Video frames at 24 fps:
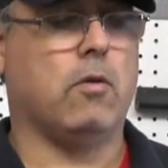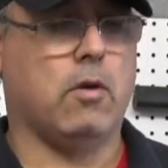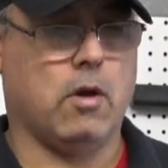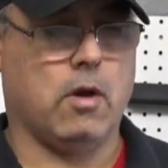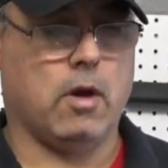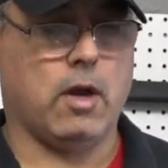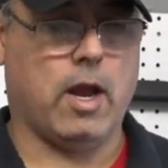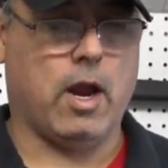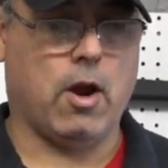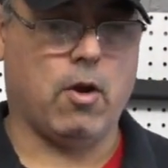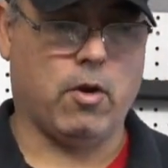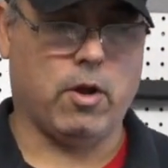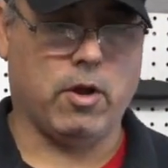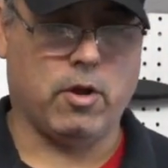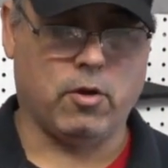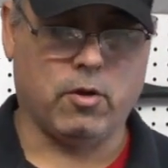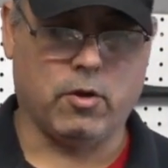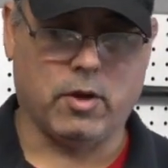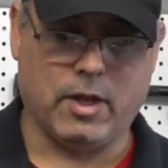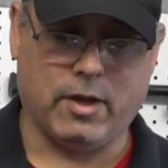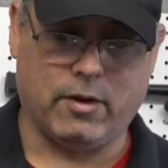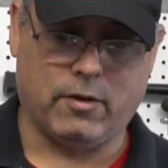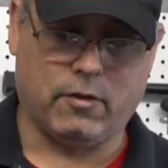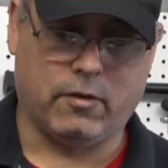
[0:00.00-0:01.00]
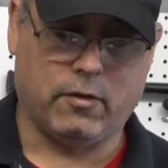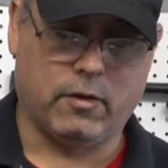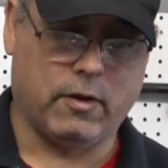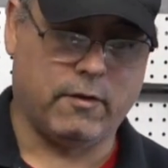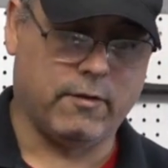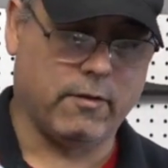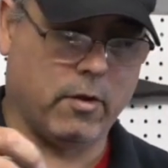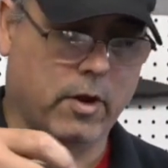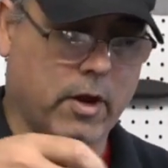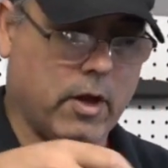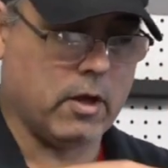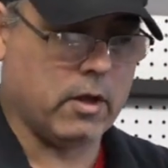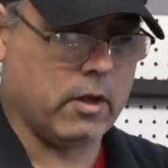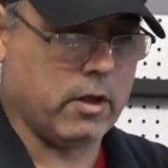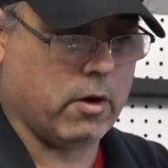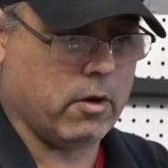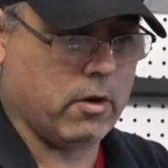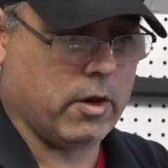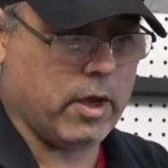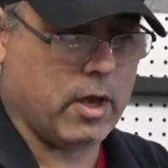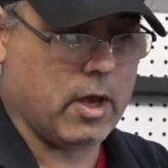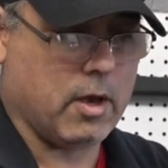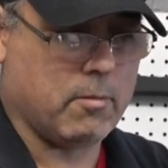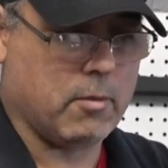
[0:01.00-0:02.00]
area you can see very
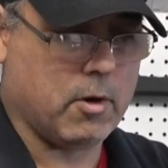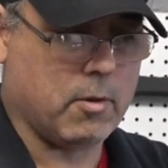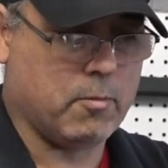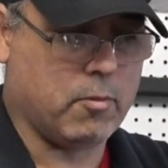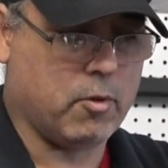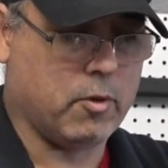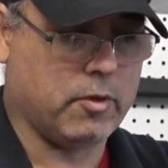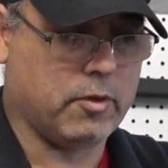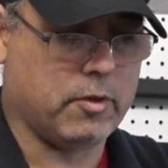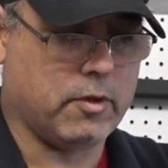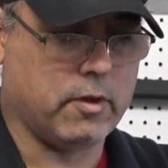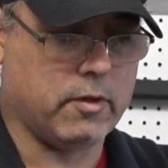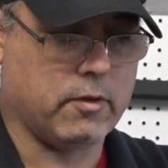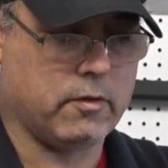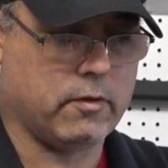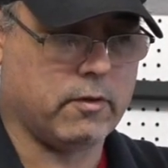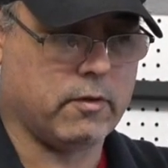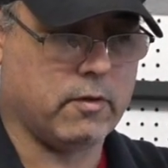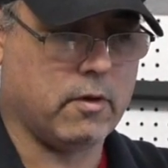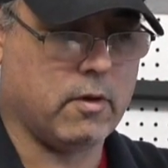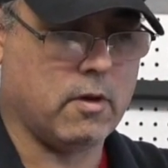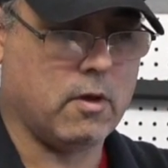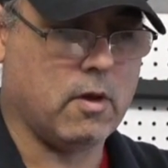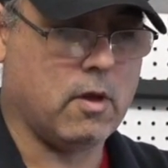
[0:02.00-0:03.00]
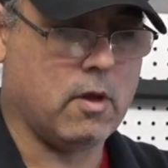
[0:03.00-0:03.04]
clearly, I'm going to put this